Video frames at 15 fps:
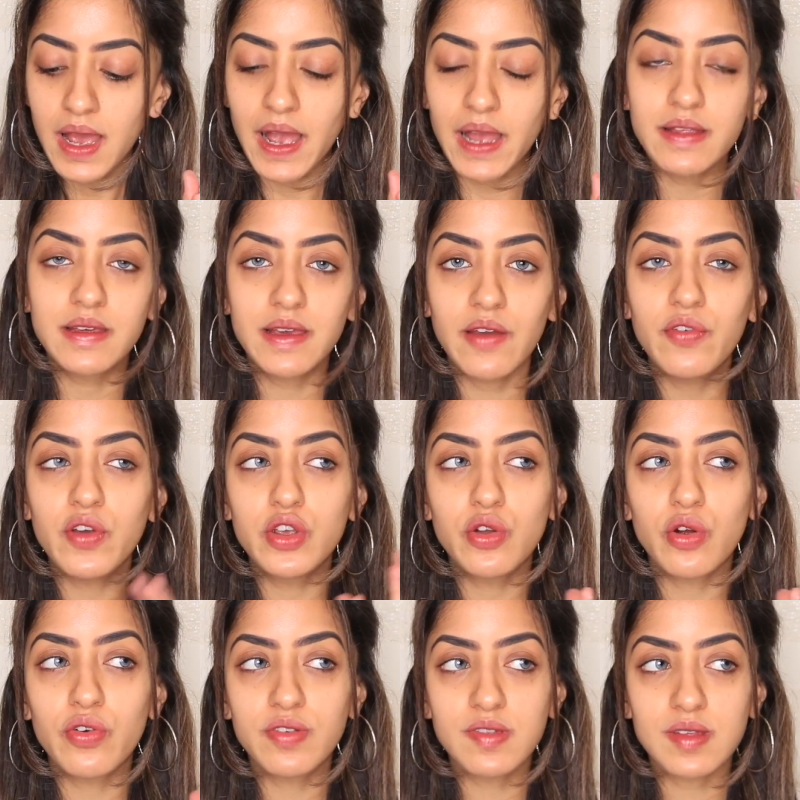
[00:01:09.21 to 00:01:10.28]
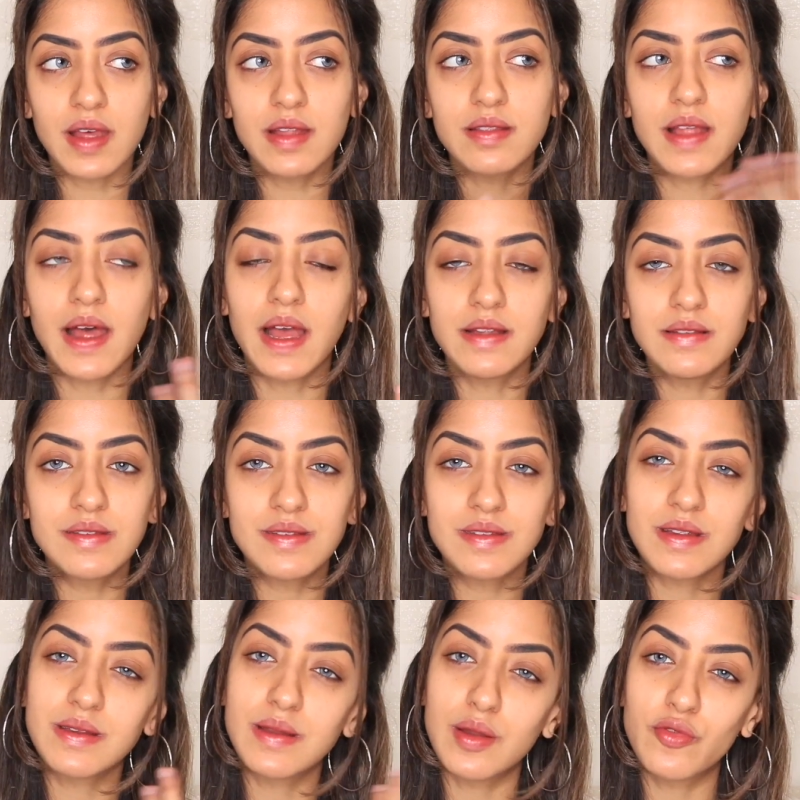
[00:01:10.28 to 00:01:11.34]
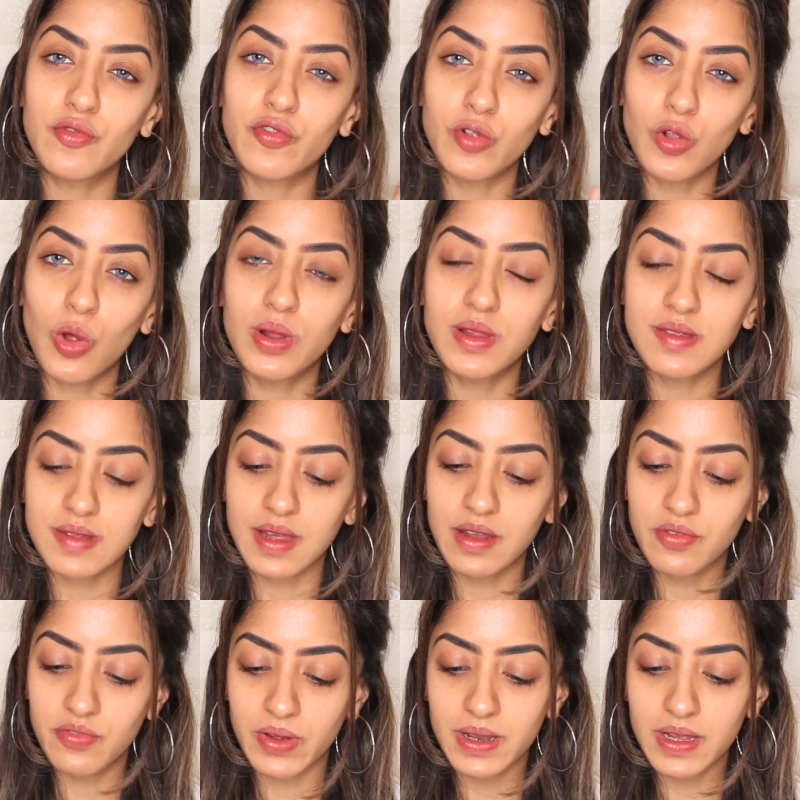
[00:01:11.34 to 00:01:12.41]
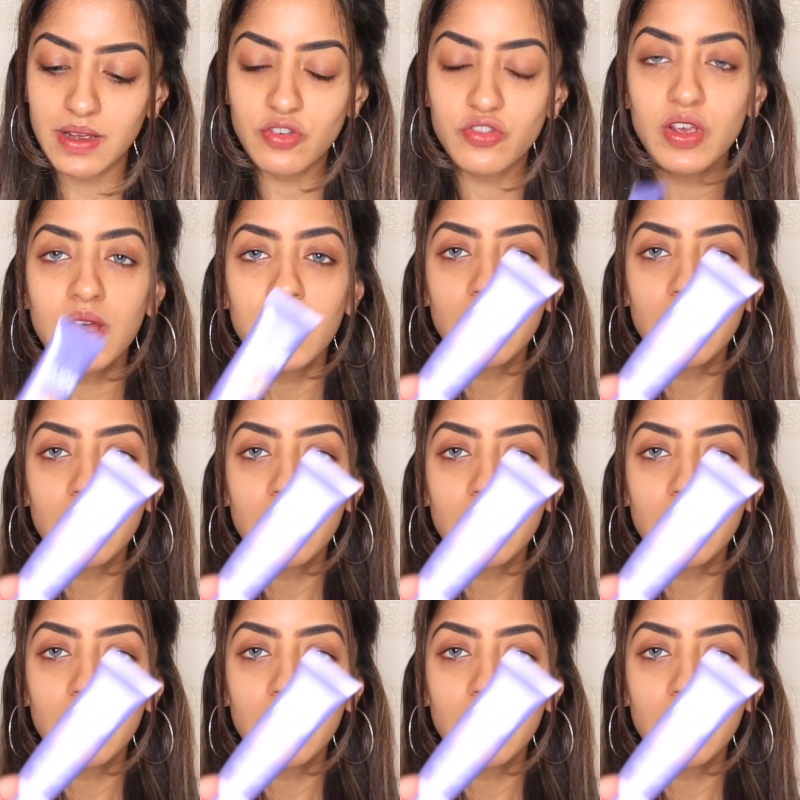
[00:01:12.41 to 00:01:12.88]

and give your skin that instant and flawless kind of finish.